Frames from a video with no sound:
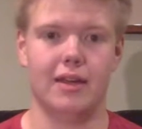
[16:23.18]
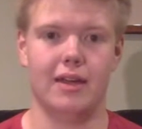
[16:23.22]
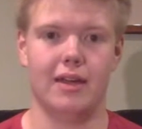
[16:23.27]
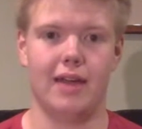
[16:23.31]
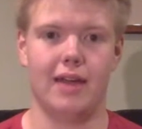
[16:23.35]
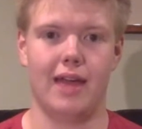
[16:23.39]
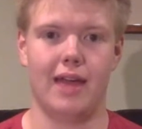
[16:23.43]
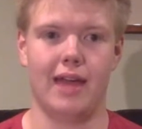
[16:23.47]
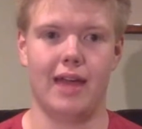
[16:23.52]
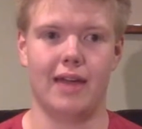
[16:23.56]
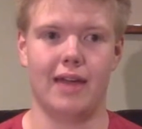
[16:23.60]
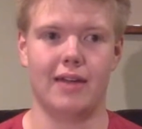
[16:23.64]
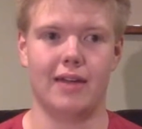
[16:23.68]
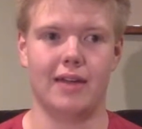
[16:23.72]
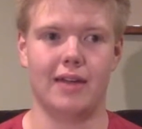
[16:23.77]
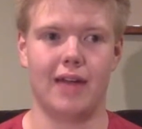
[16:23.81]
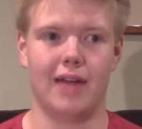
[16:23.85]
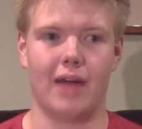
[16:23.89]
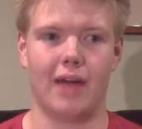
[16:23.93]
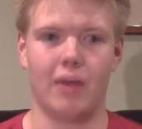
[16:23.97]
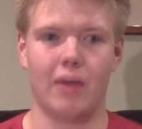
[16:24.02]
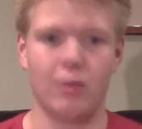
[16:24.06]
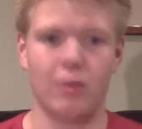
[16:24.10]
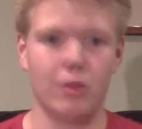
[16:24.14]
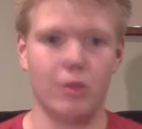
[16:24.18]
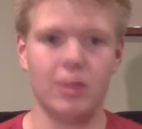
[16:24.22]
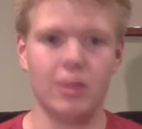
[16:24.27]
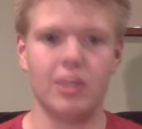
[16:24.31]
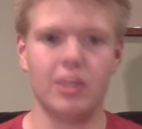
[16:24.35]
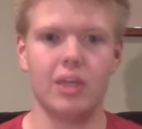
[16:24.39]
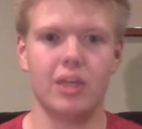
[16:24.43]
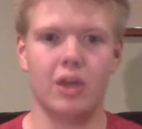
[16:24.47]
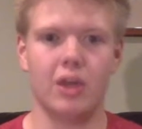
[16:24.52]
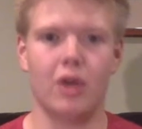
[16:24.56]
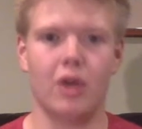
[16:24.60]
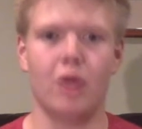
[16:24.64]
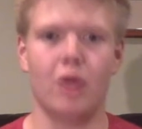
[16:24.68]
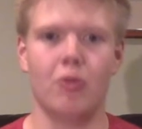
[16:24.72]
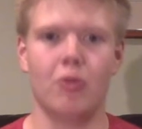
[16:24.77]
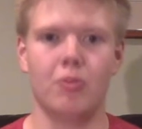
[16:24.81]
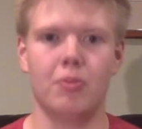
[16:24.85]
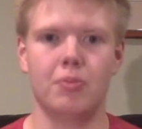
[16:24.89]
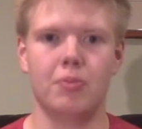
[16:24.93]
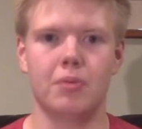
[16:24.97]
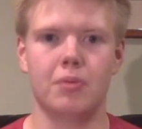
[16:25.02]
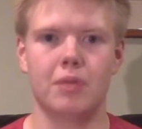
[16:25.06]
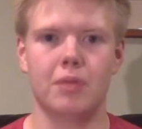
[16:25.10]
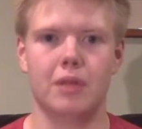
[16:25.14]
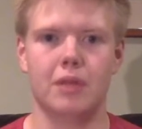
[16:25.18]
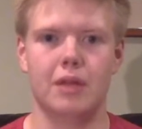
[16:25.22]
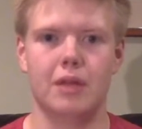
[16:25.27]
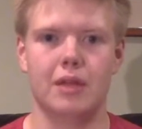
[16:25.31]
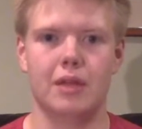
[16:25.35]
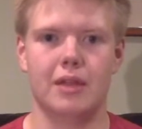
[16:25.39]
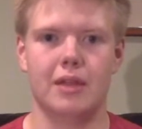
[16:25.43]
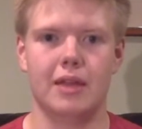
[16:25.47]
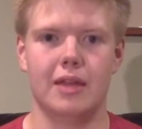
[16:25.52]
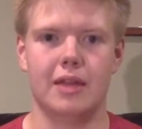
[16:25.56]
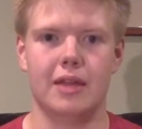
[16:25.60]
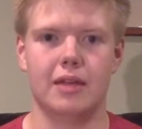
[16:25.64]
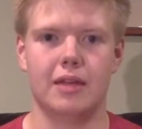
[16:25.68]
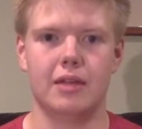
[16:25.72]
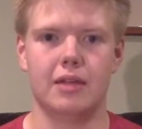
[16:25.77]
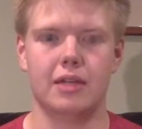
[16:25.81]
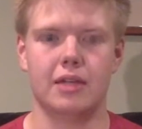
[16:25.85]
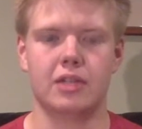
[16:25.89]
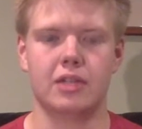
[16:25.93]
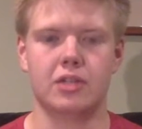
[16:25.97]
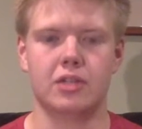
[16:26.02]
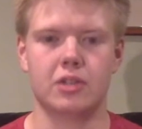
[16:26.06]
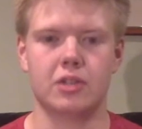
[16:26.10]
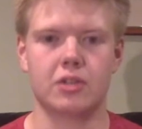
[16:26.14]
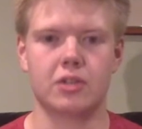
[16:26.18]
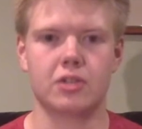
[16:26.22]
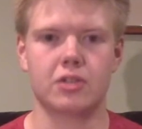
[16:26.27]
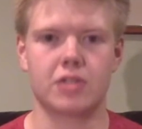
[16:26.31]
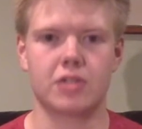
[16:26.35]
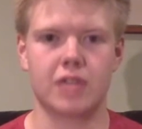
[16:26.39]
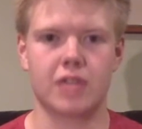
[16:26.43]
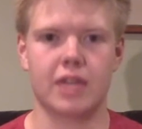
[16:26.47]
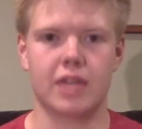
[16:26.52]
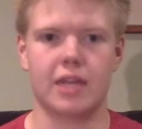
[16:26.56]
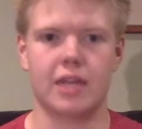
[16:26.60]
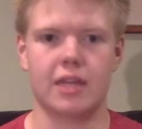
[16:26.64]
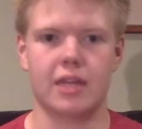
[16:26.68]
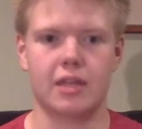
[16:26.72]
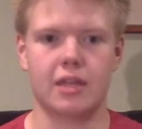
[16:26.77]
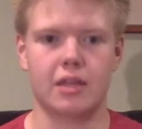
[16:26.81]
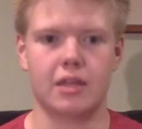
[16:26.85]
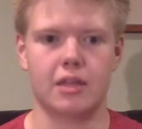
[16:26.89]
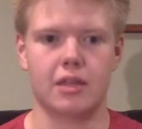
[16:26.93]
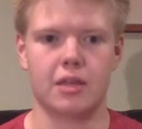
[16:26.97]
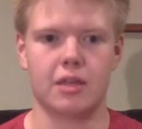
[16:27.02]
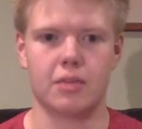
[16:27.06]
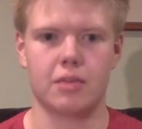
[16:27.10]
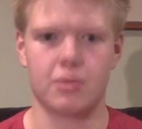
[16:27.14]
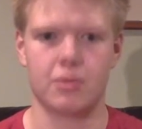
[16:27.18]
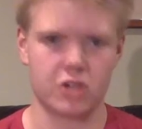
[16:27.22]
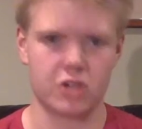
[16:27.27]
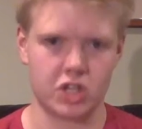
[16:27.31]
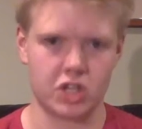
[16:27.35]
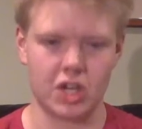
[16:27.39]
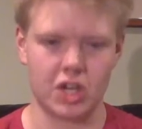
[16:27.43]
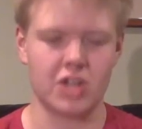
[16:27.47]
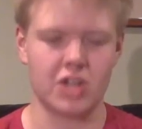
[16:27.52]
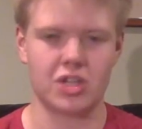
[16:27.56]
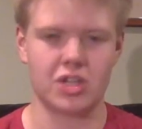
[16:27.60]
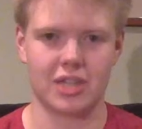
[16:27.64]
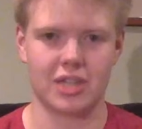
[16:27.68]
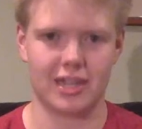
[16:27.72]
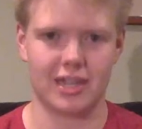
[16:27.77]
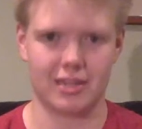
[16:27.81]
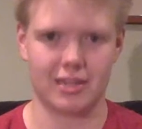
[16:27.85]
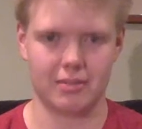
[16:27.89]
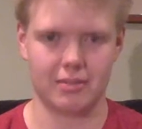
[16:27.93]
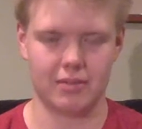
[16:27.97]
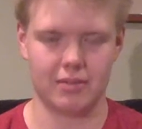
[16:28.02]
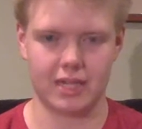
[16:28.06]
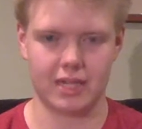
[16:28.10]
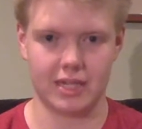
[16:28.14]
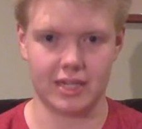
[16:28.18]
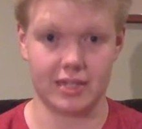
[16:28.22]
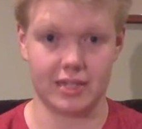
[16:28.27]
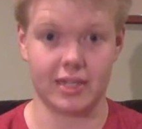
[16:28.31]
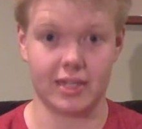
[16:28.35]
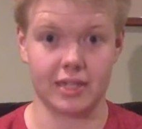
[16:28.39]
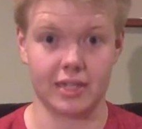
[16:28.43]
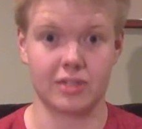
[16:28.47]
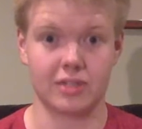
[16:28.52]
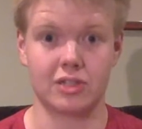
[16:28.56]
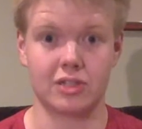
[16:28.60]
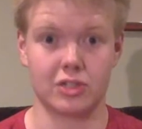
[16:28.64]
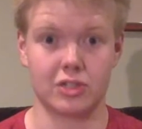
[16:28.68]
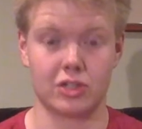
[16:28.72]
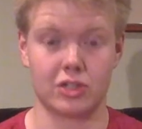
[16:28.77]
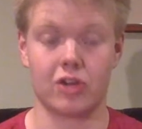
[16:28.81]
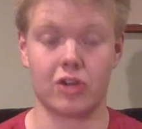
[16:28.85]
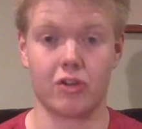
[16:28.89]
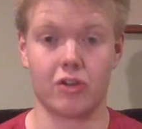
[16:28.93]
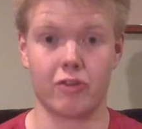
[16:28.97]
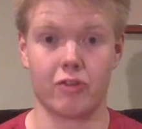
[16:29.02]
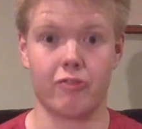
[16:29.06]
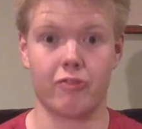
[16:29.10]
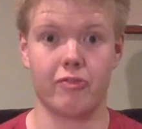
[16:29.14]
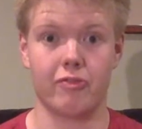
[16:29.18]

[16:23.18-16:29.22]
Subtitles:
and I really hope that he starts getting the appreciation that he does deserve